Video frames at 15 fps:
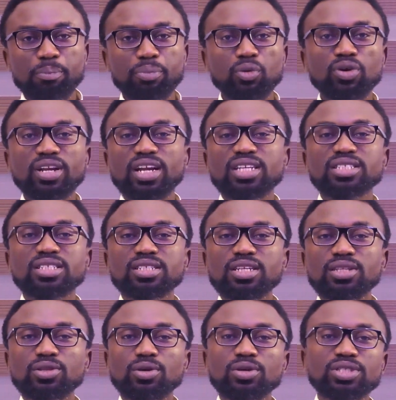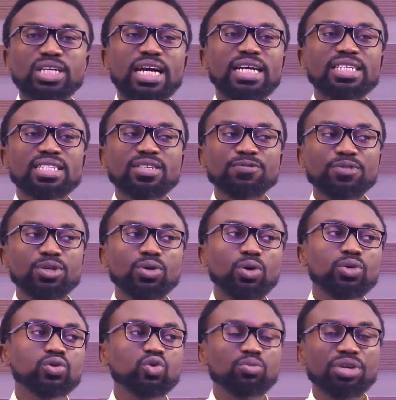Procrastinators are
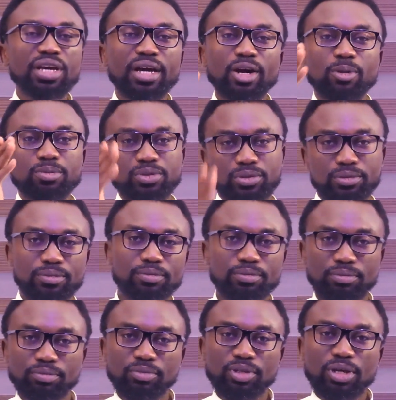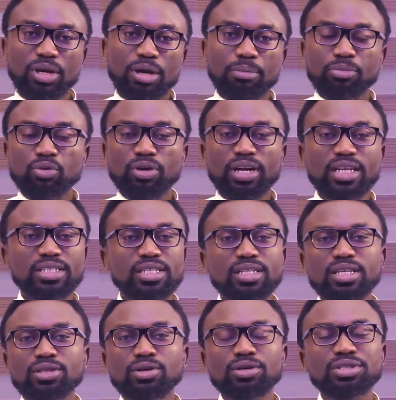difficult to be helped.
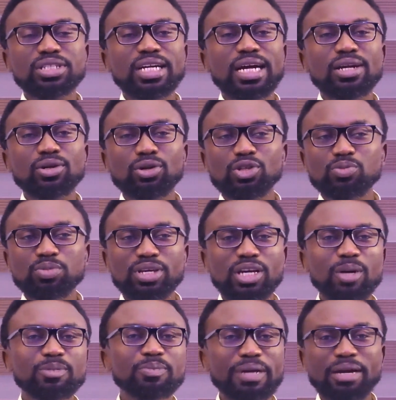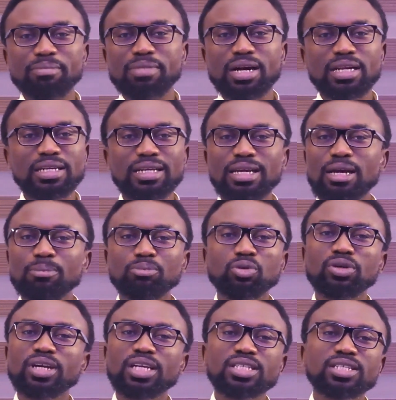Procrastinators cannot be helped by man.
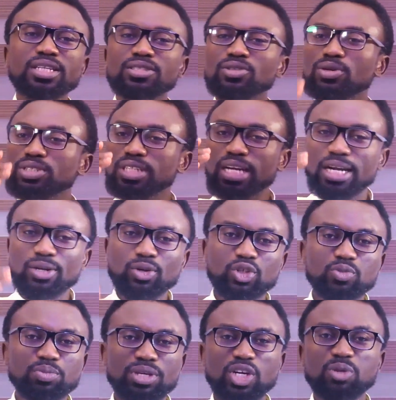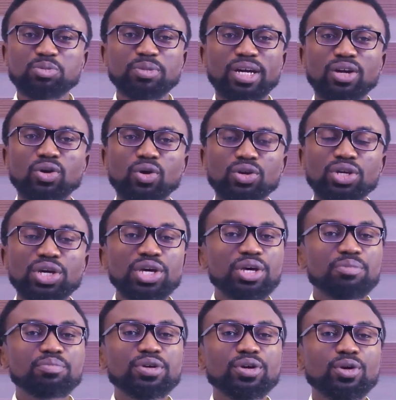Procrastinators cannot be helped by God.
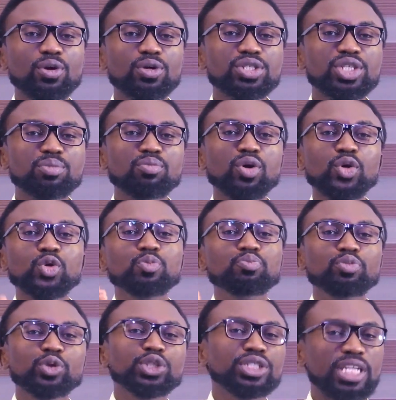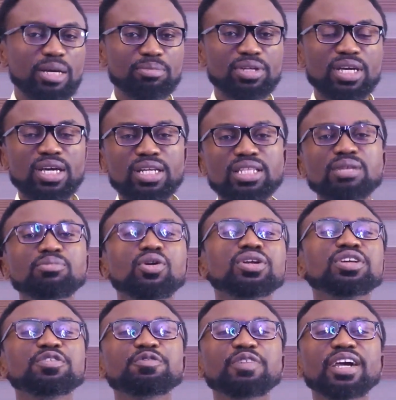Because the more you push them, the more
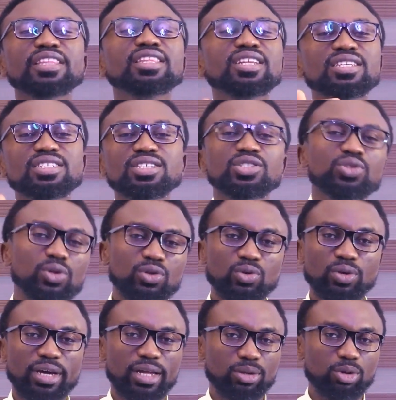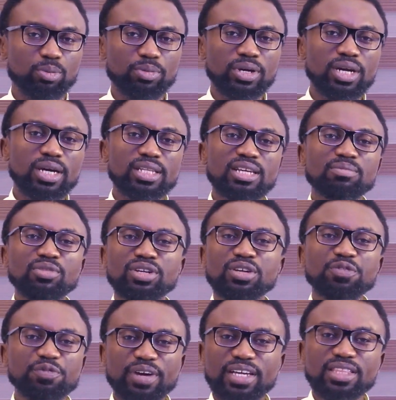they find reasons not to get up. The more
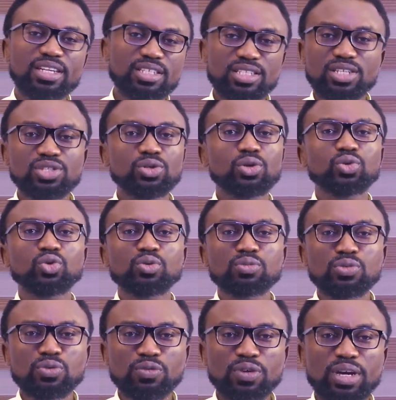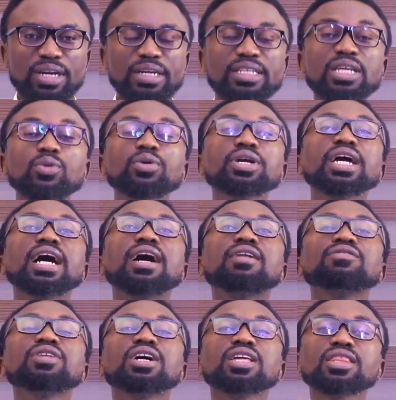they find reasons not to move. They will
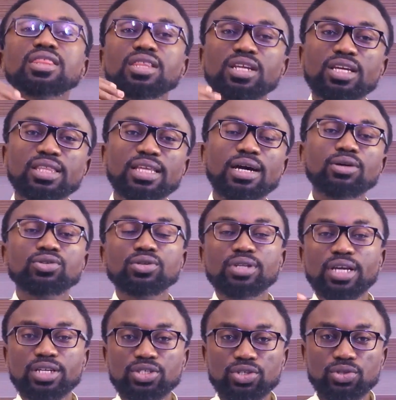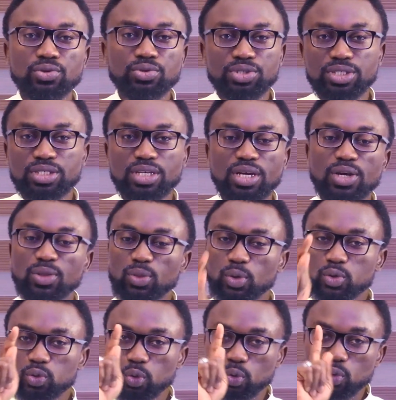have 3,000 excuses
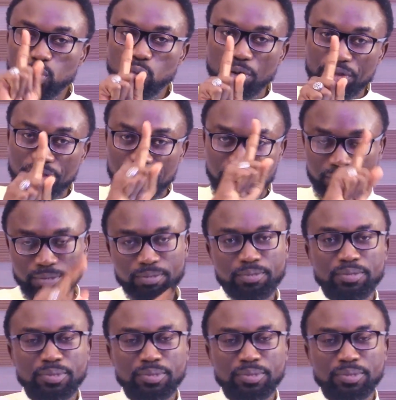not to do one thing.